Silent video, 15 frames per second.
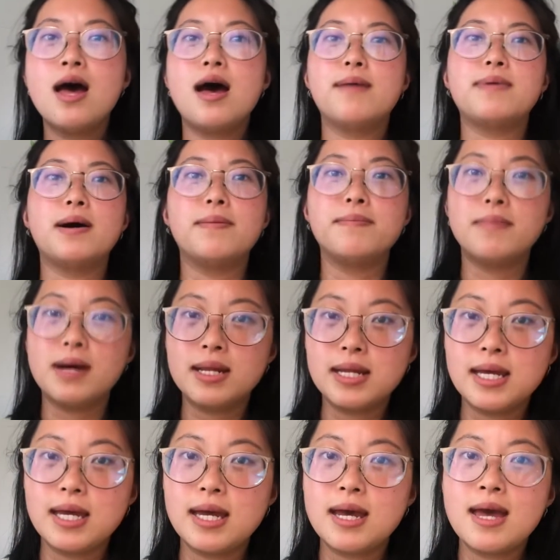about
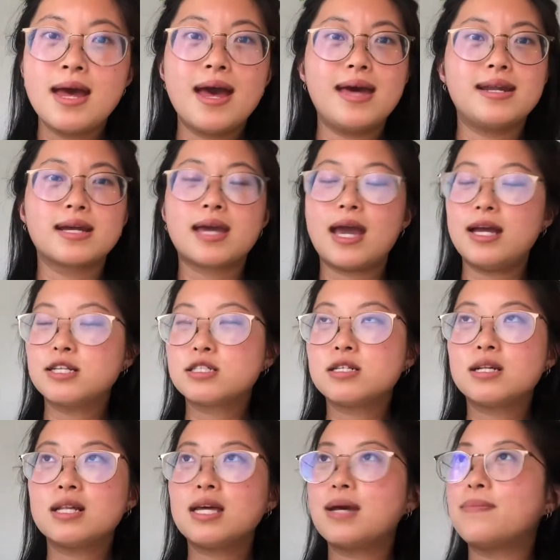money, and
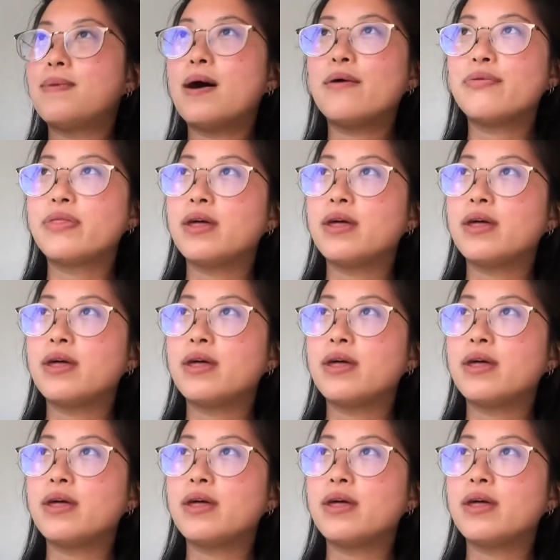occasionally about